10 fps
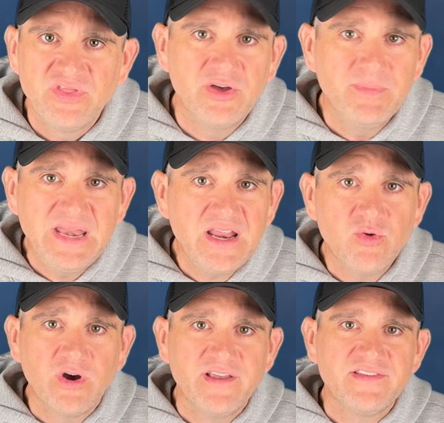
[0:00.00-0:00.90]
The meaning
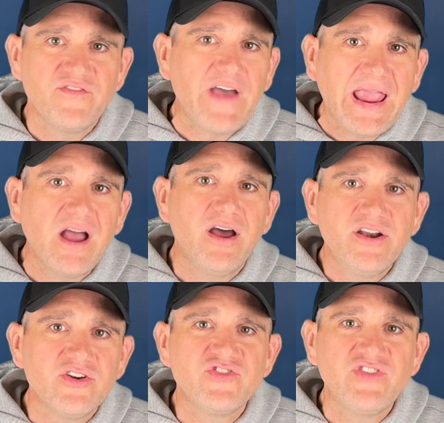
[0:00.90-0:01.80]
was if I
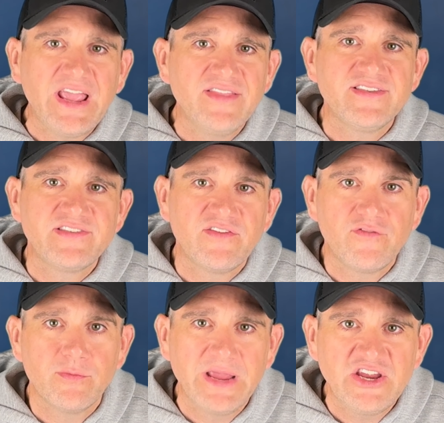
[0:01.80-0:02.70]
understand this
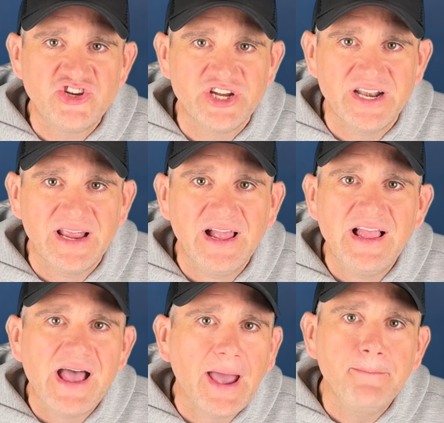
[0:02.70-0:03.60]
information,
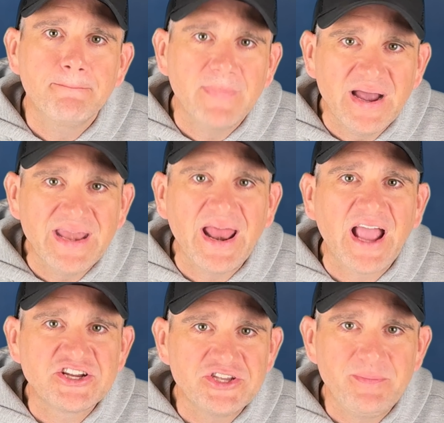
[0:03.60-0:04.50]
I might
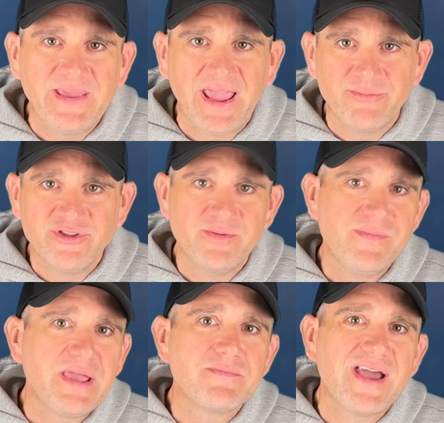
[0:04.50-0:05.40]
actually be able to
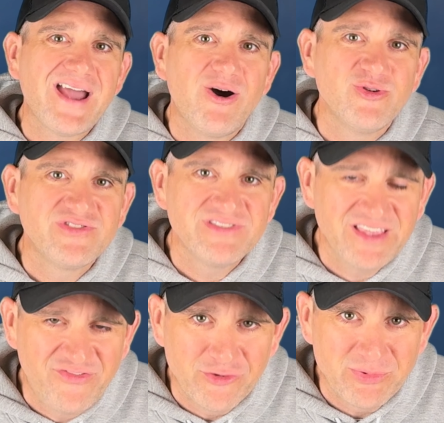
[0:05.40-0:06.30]
make my house
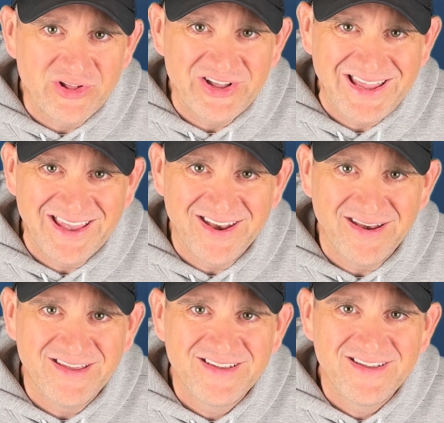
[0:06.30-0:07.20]
livable
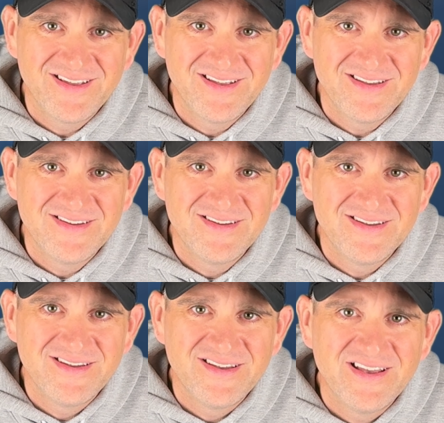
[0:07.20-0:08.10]
again.
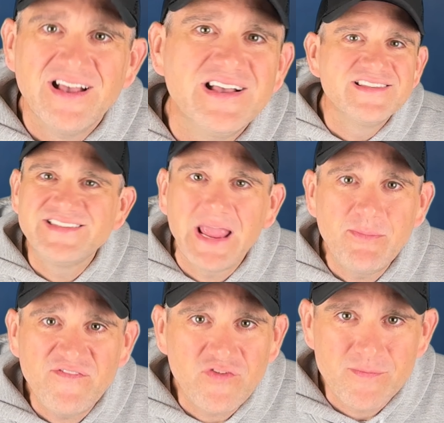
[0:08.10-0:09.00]

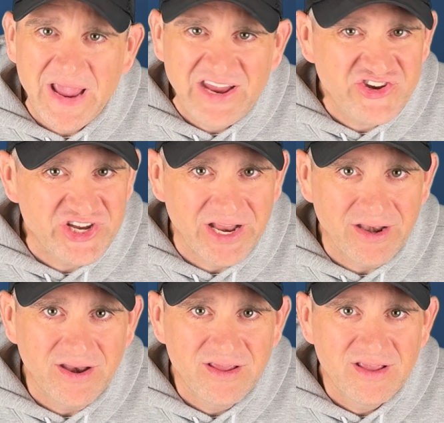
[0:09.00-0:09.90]
Same
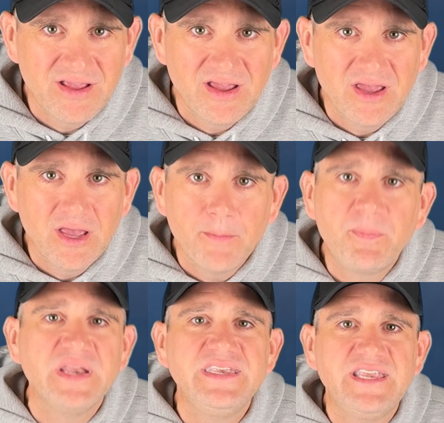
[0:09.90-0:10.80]
information,
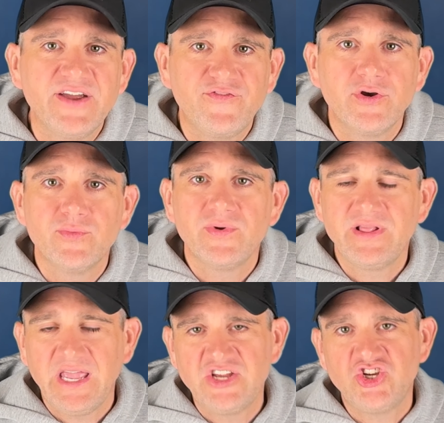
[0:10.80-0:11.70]
but different
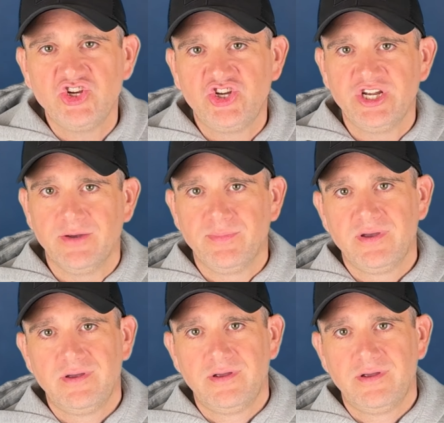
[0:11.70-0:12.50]
relationship.